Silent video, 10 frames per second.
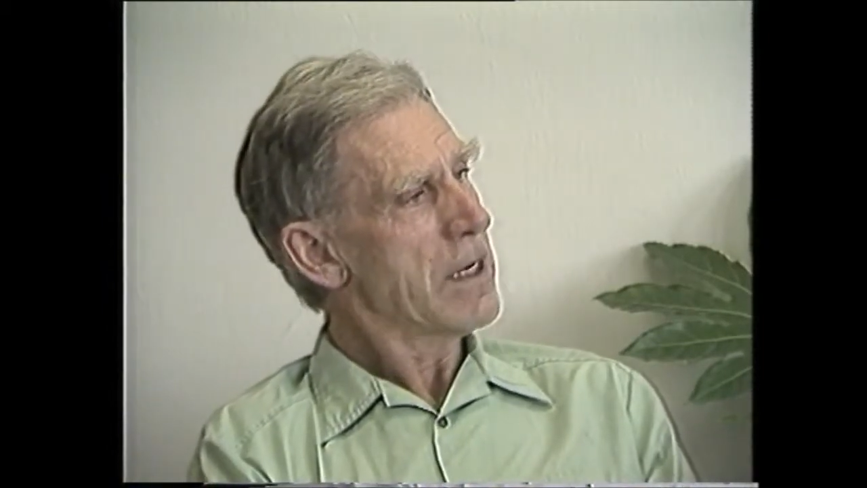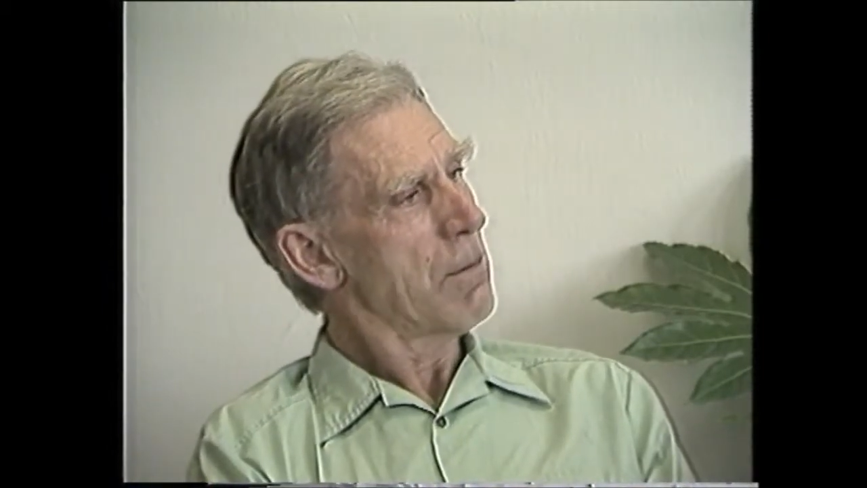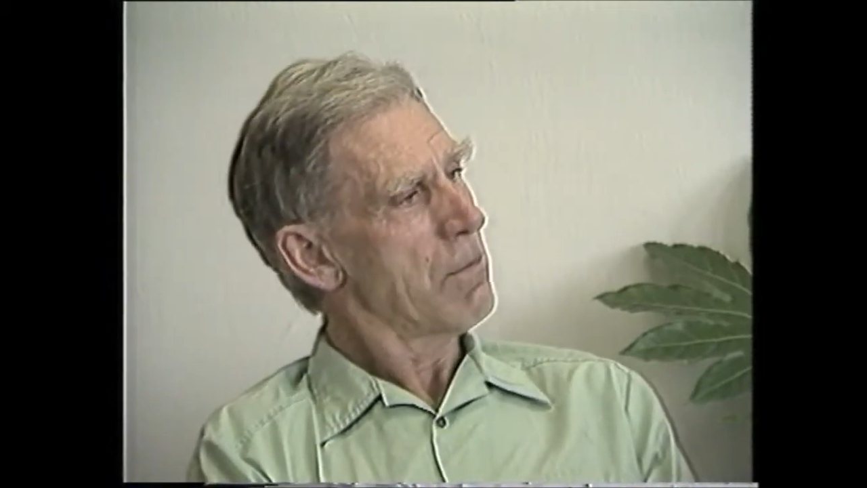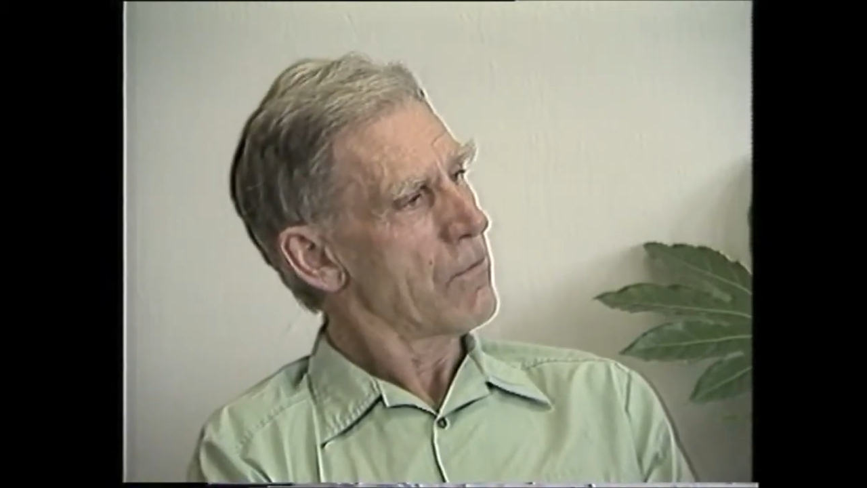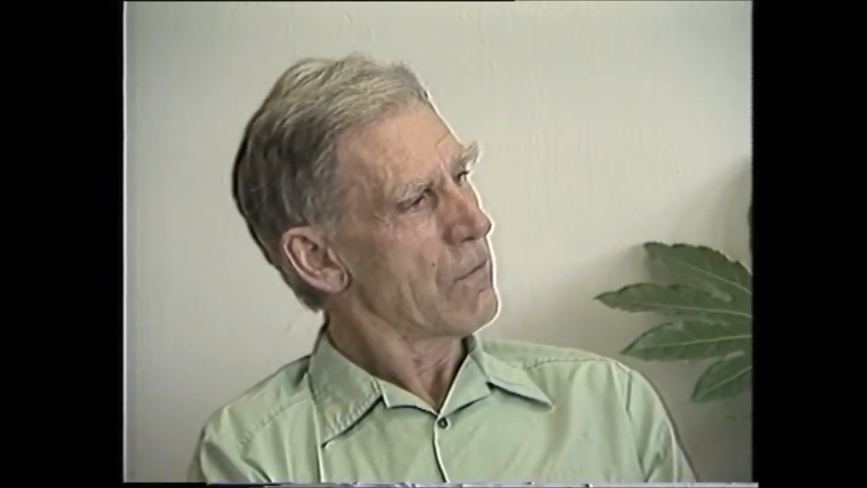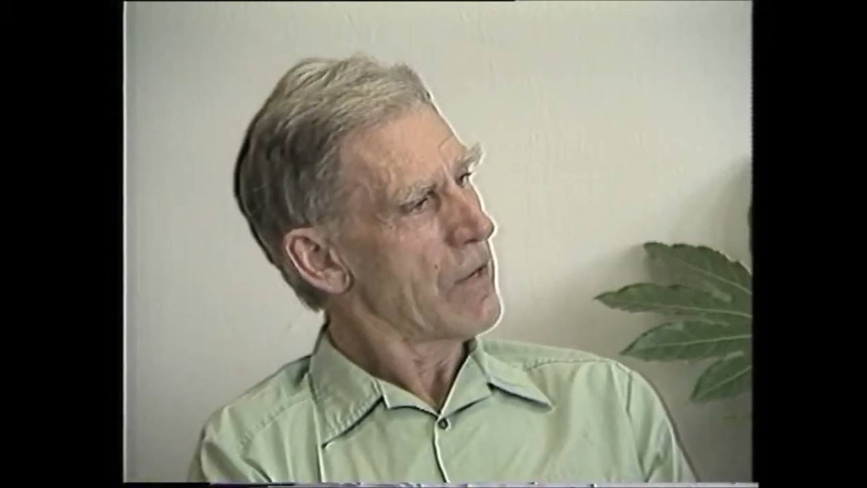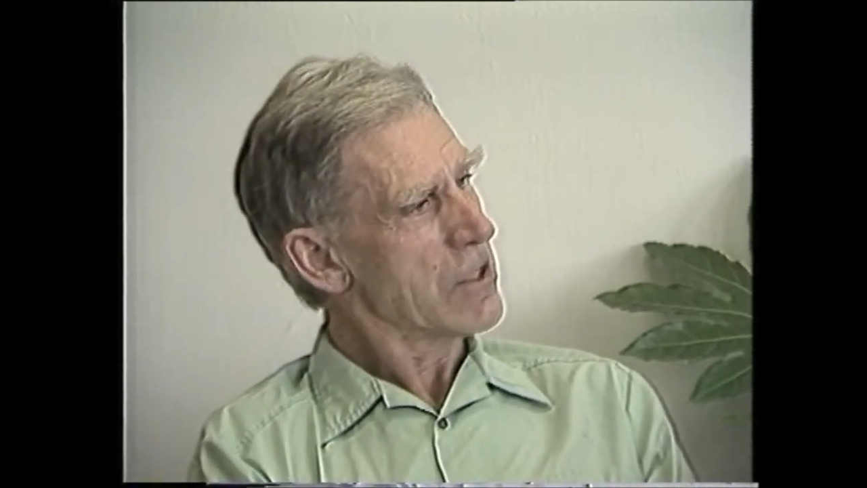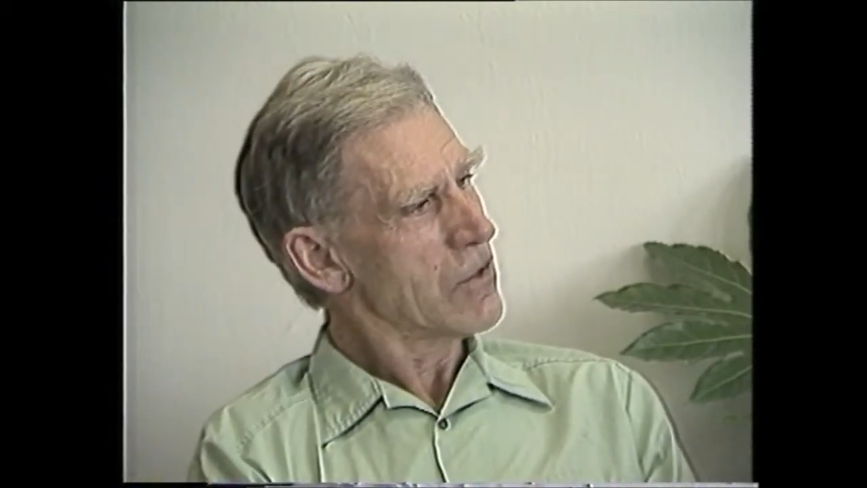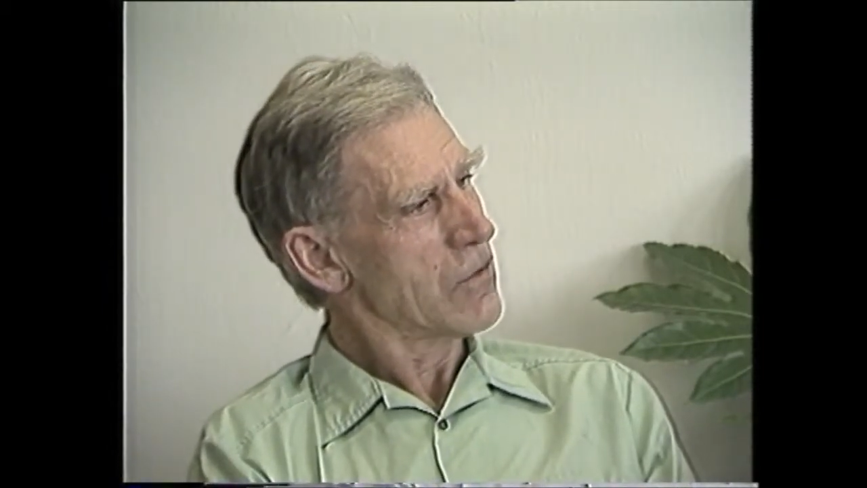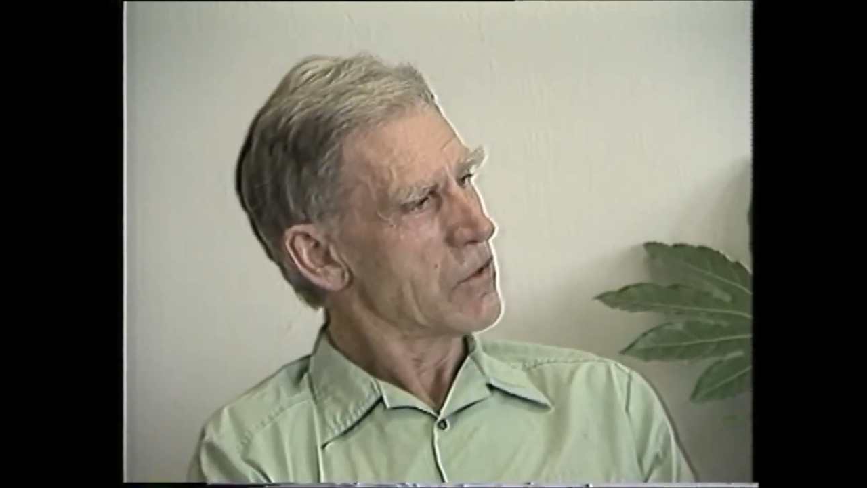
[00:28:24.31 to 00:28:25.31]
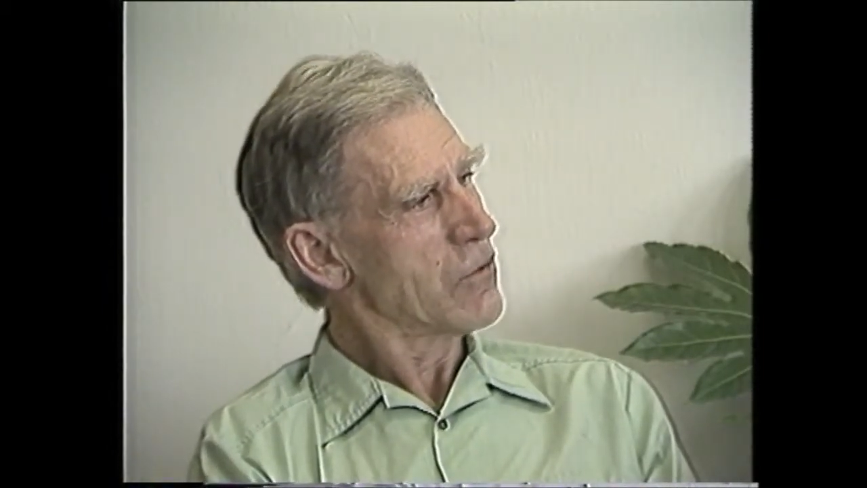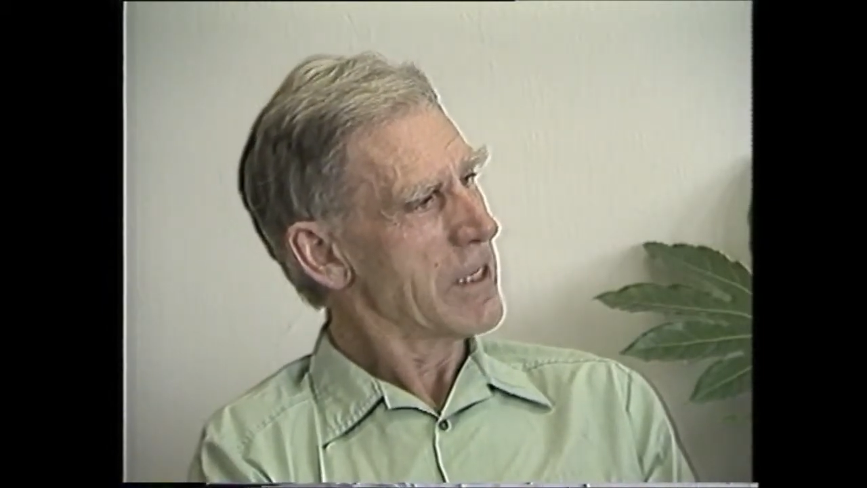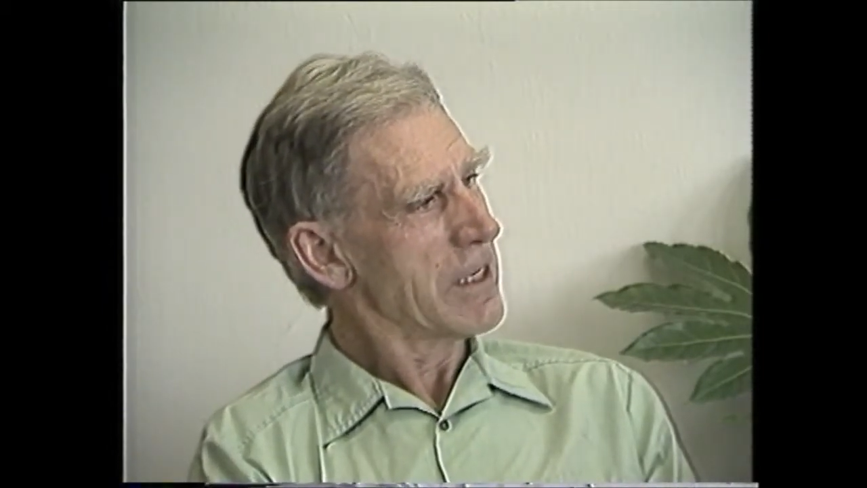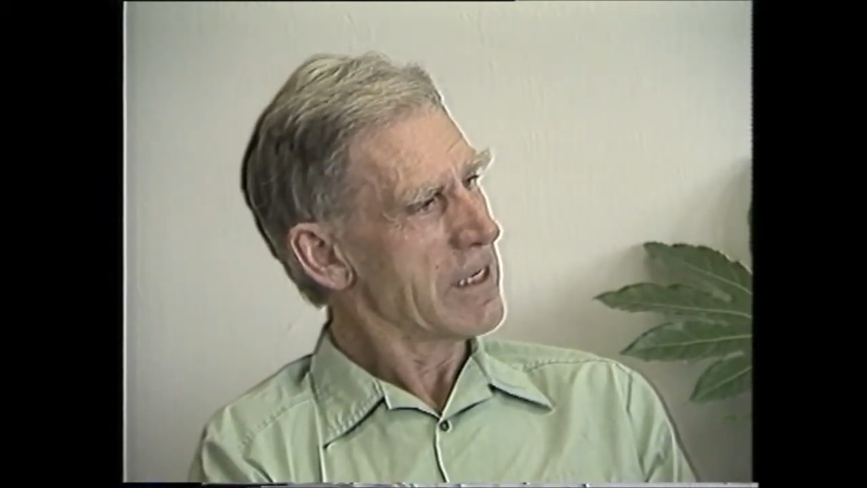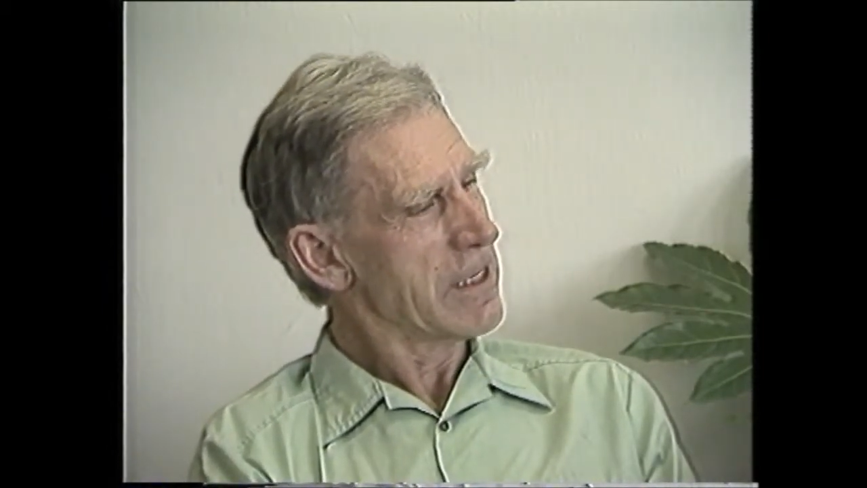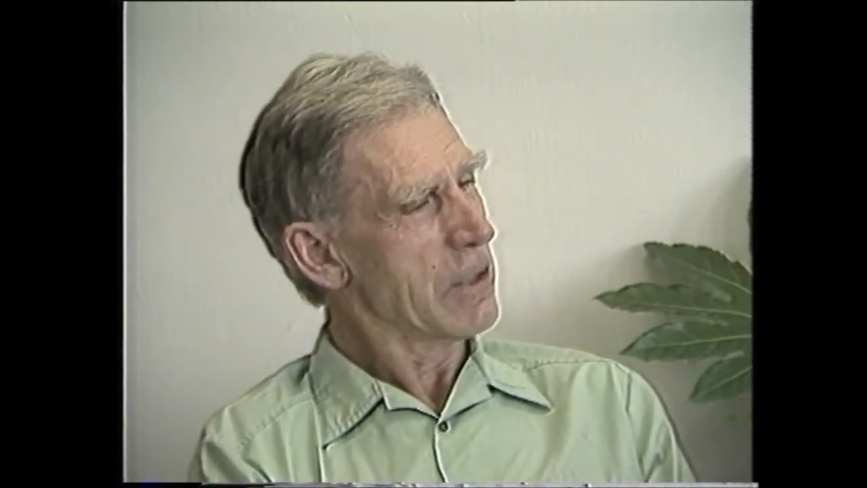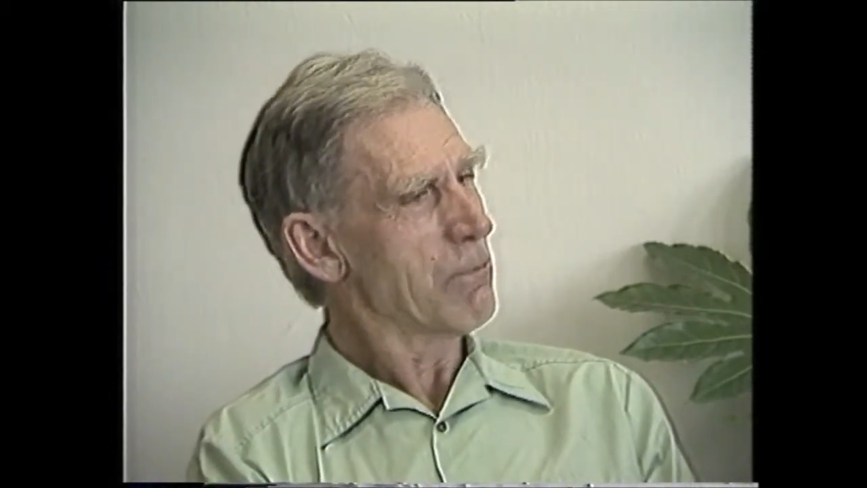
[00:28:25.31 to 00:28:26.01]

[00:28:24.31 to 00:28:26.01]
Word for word: number of the functions that Trinity did.